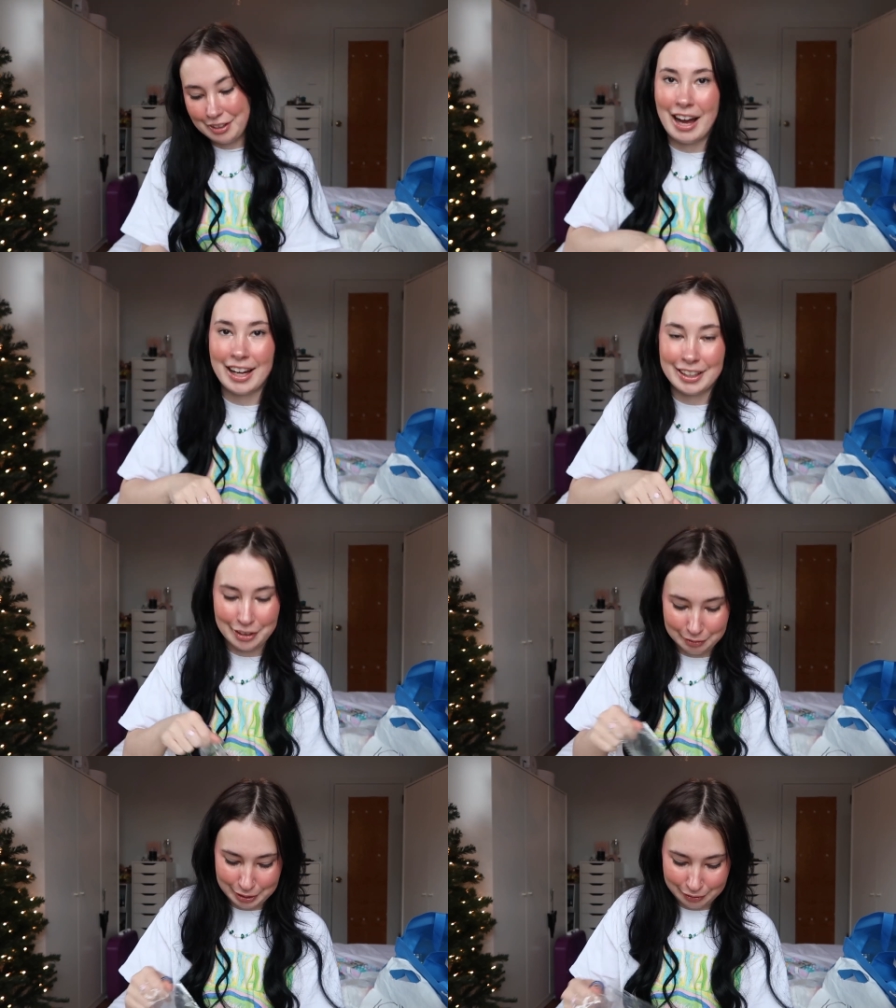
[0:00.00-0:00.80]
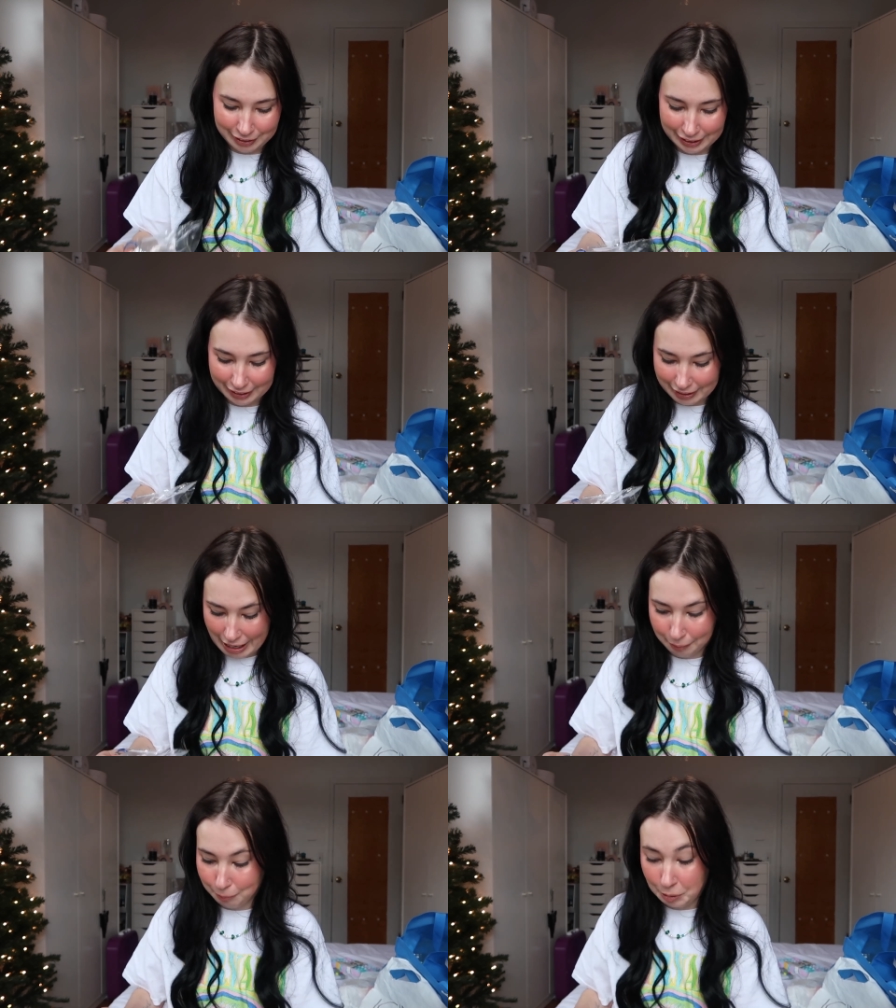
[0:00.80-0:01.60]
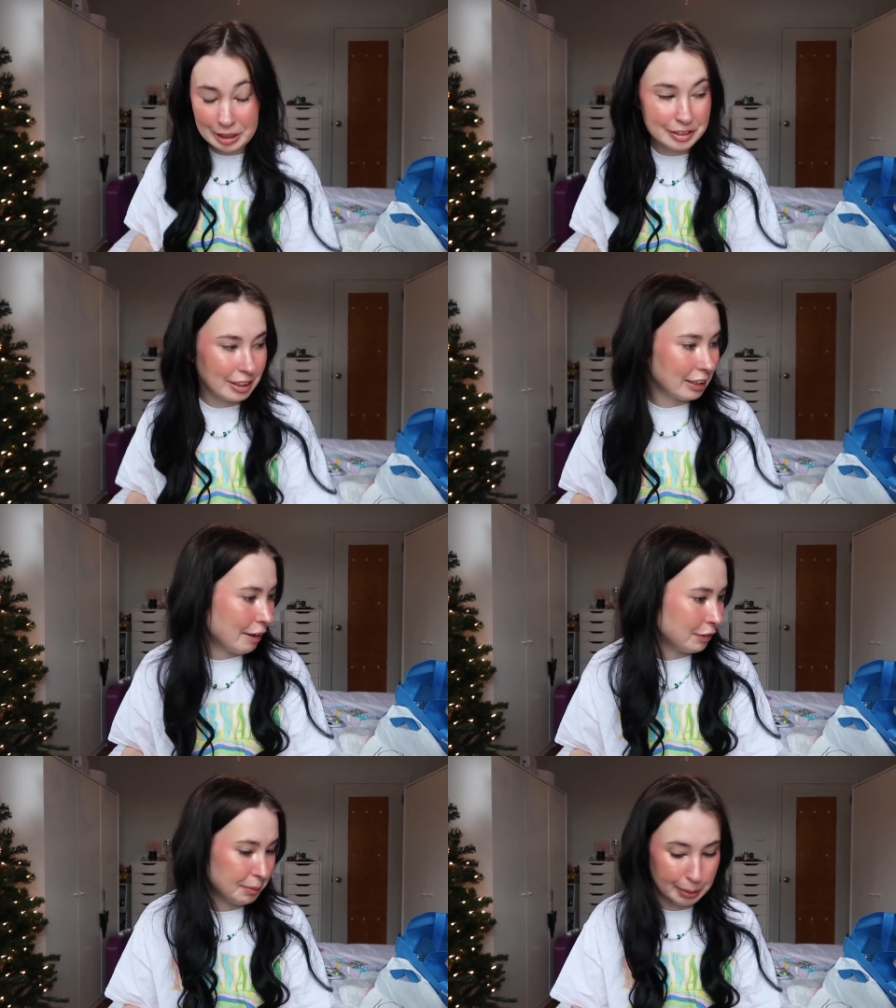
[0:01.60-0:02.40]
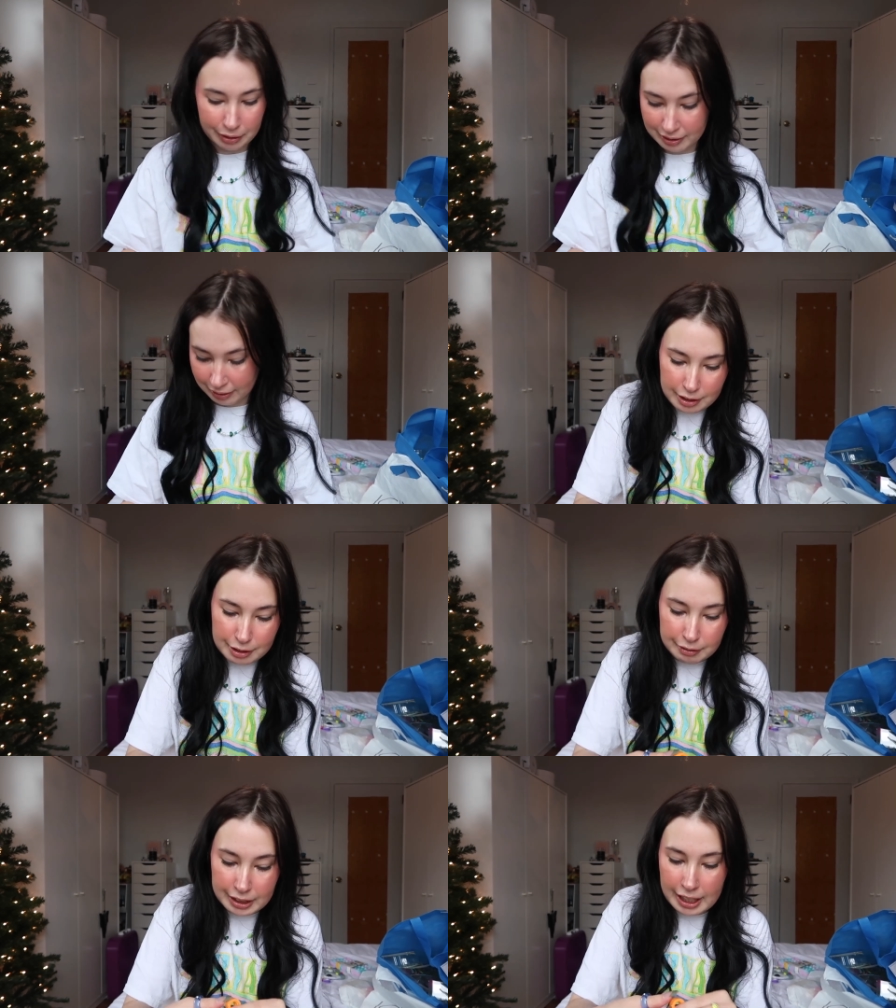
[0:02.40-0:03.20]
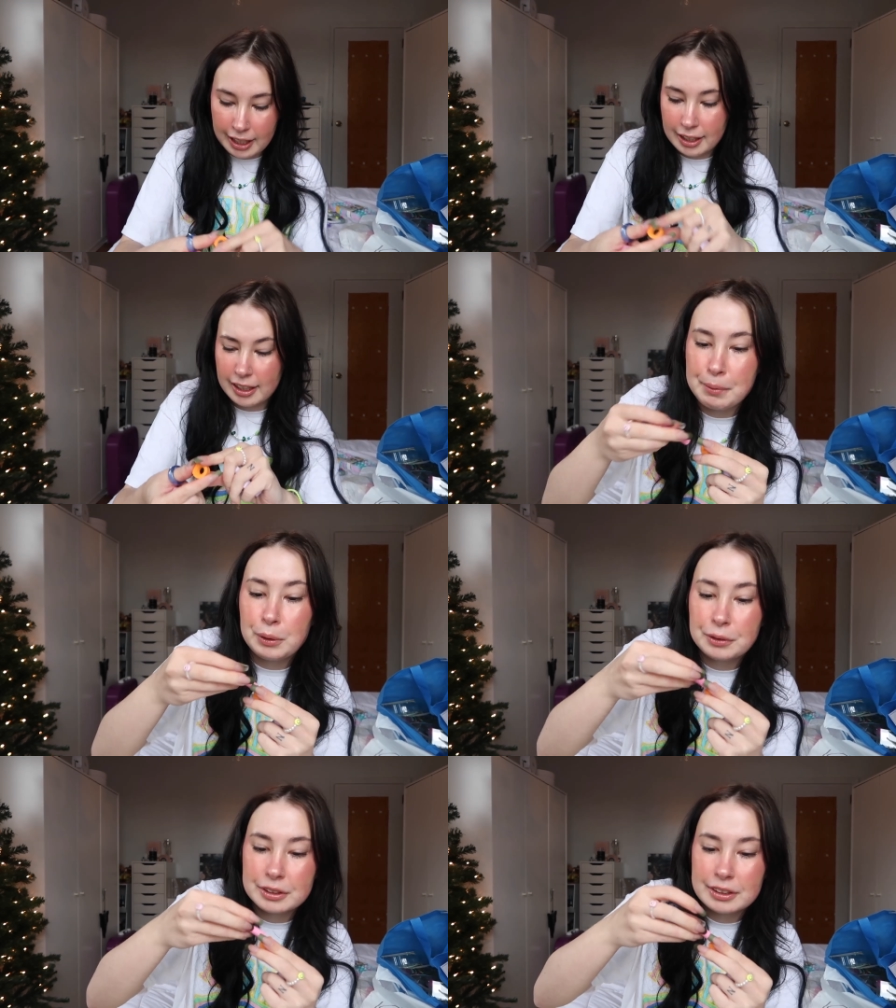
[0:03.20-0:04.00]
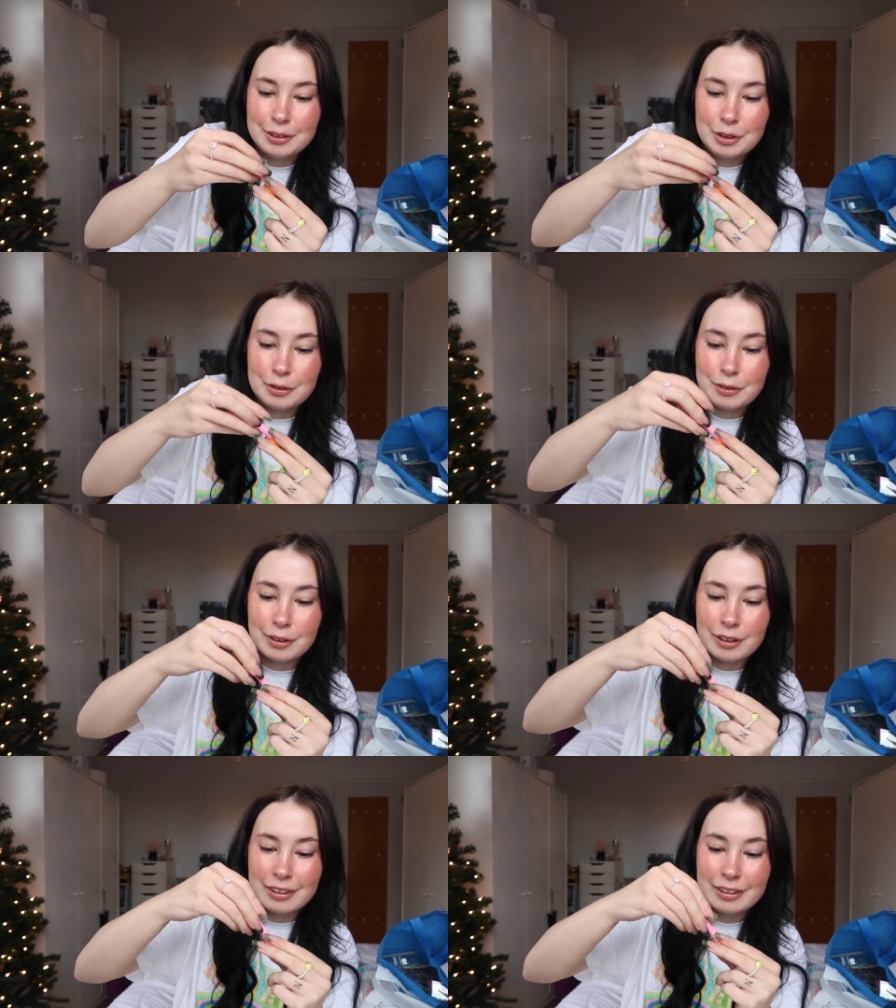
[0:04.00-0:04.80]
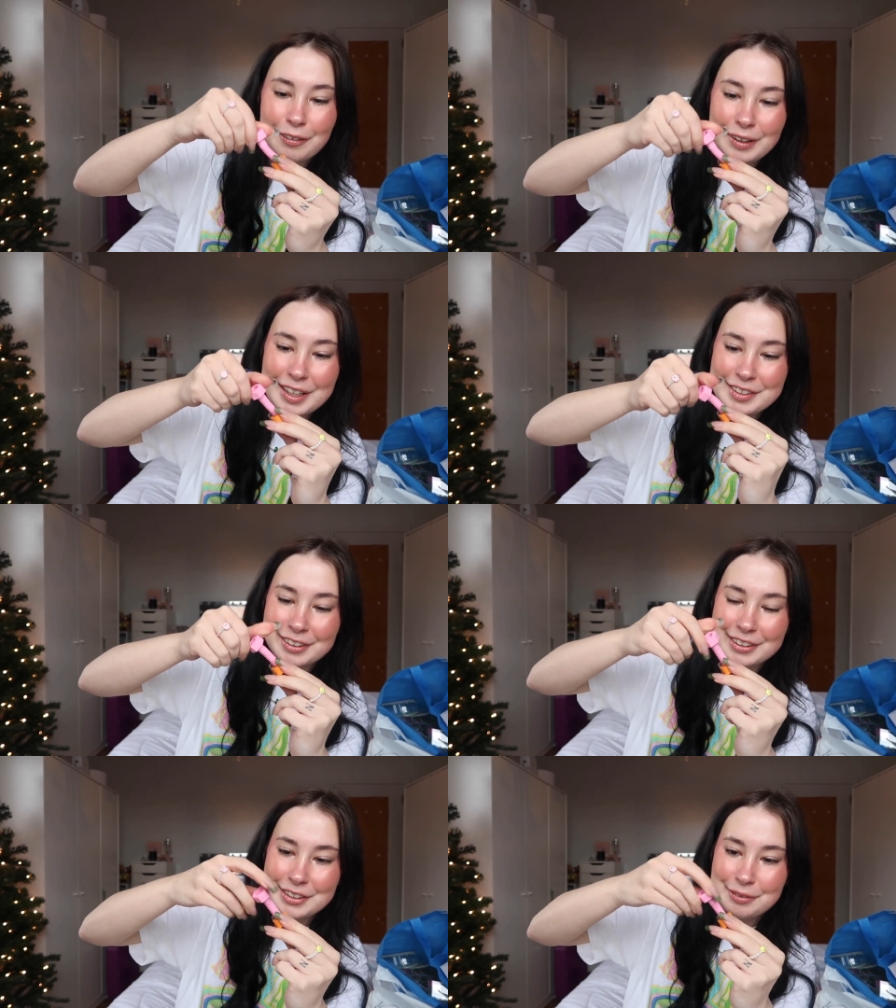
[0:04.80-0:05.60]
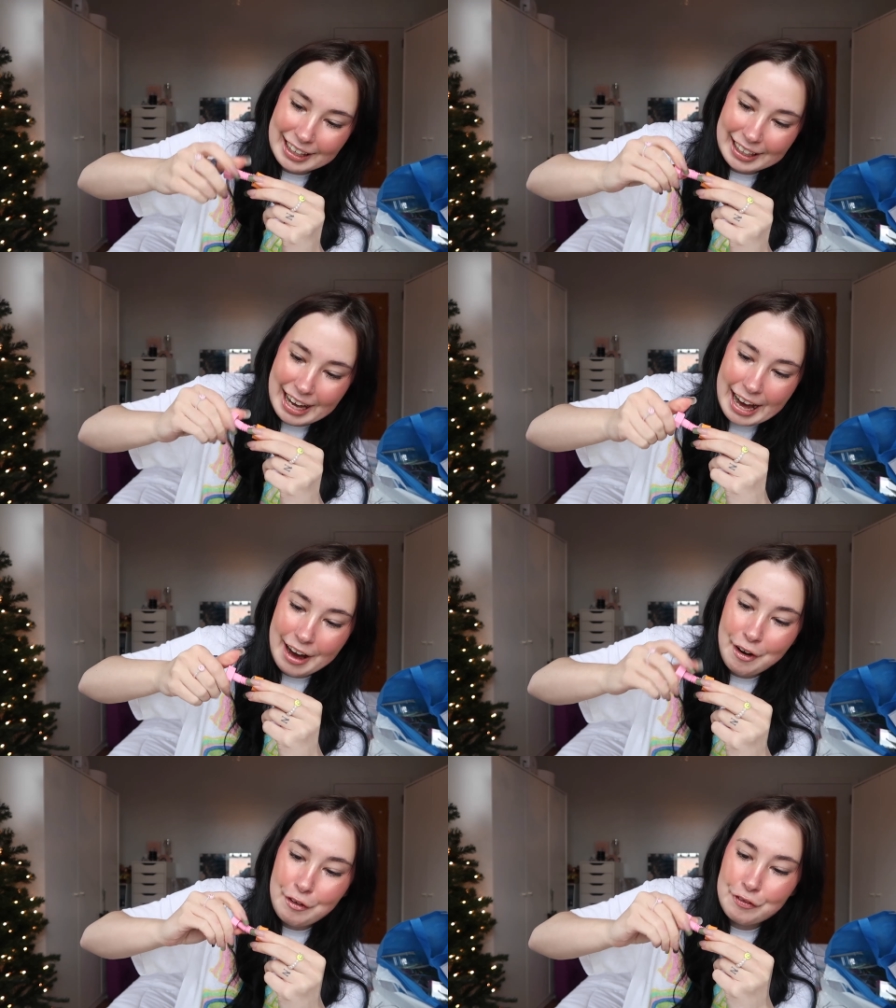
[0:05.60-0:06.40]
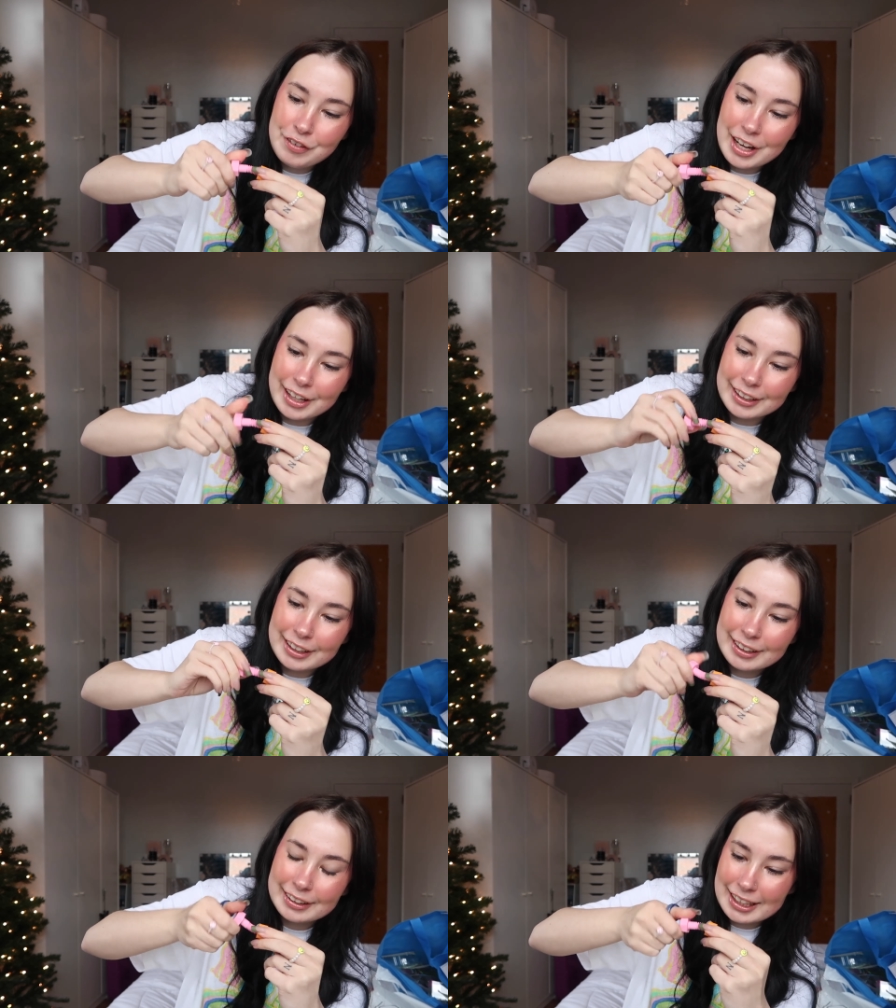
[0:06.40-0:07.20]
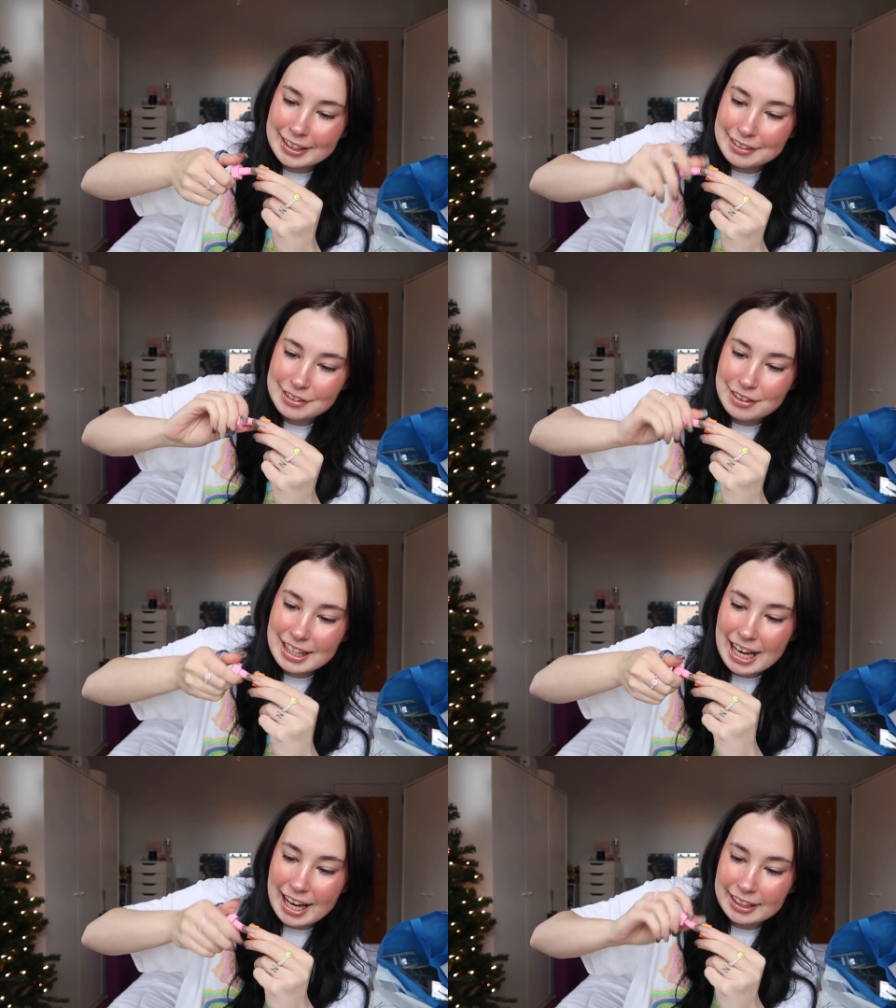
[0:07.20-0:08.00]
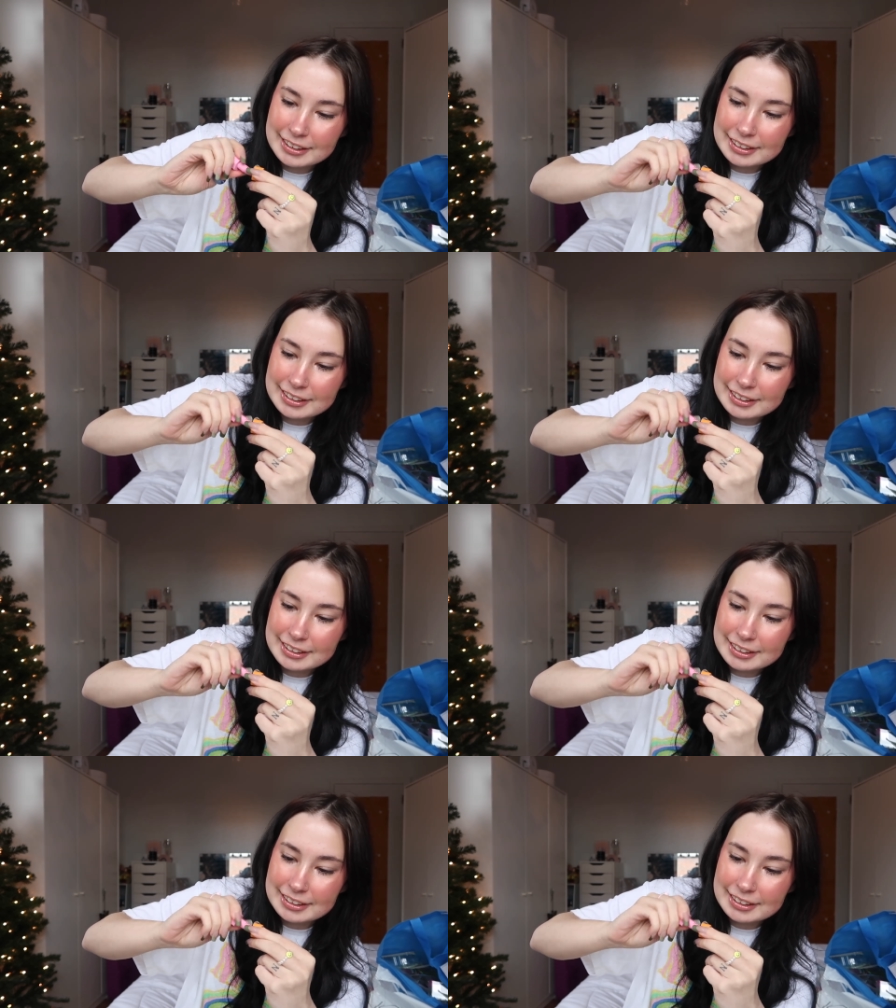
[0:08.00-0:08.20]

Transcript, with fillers: I know what you're thinking. I was the life of the party. You can bolt your erasers. Like, how fun is that?